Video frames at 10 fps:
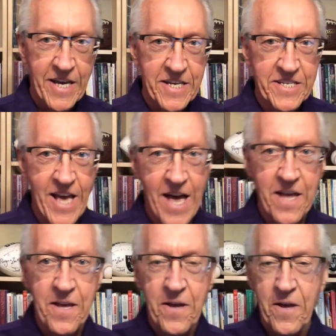Is
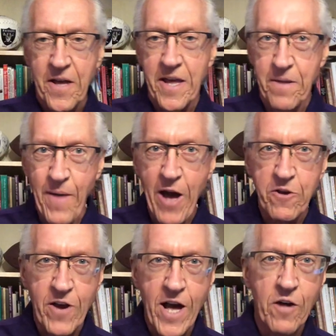that, and about
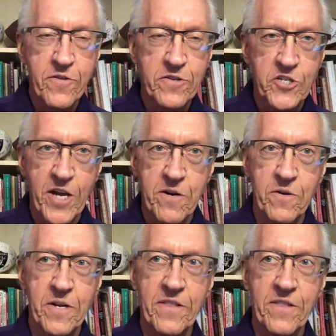your health in general,